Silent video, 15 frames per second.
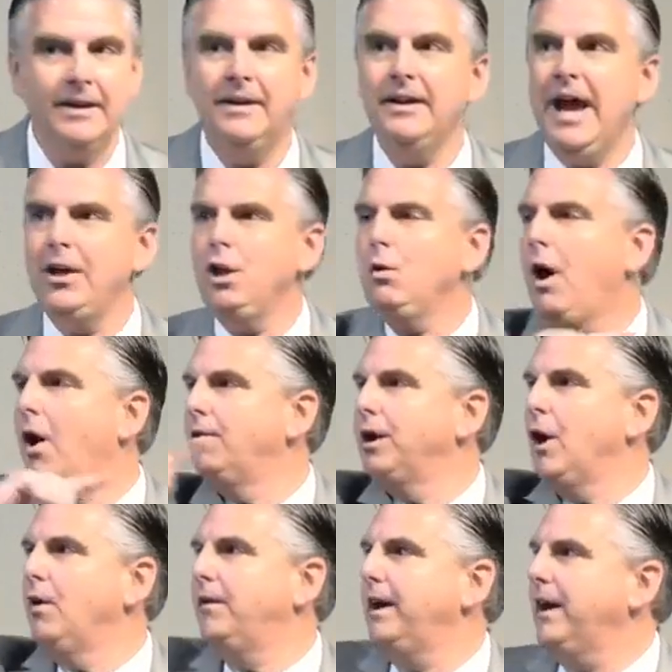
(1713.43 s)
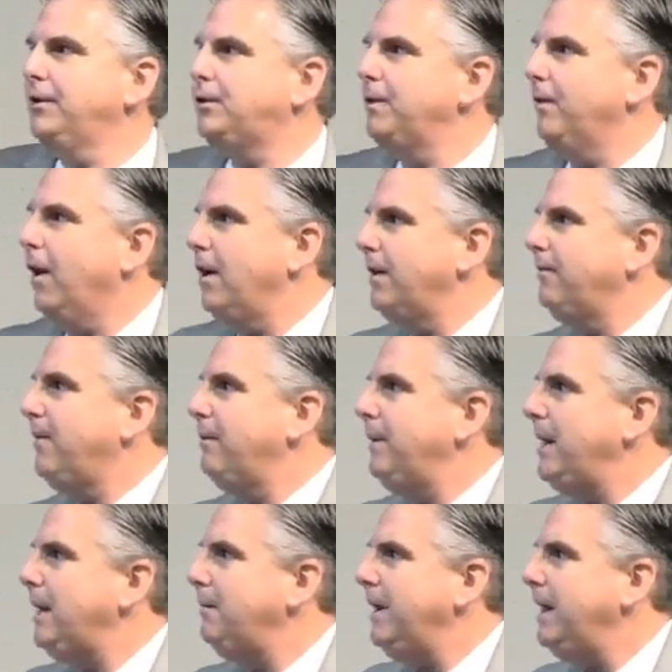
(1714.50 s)
Now, you all know this. You've heard it for
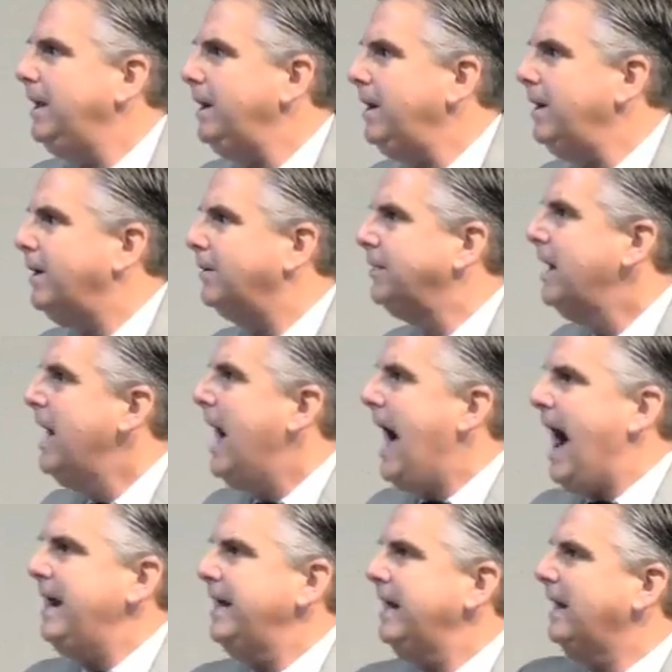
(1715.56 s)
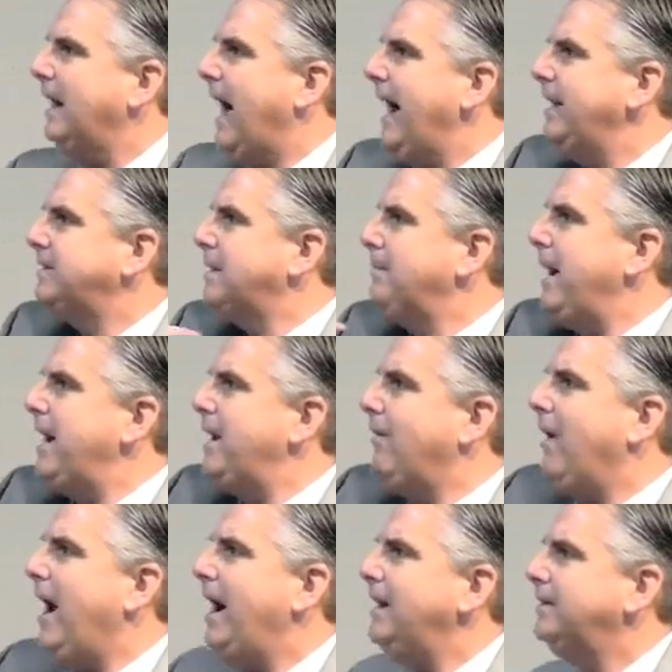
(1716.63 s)
many, many years. I didn't like tomato
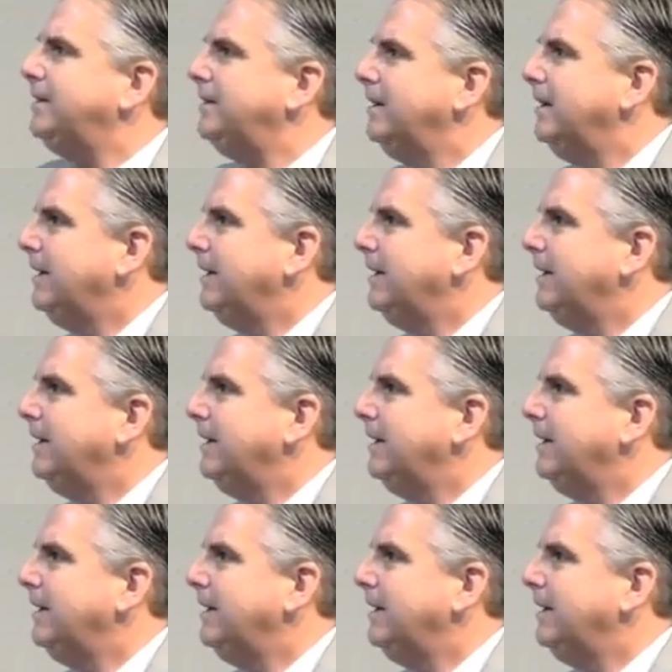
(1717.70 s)
rice.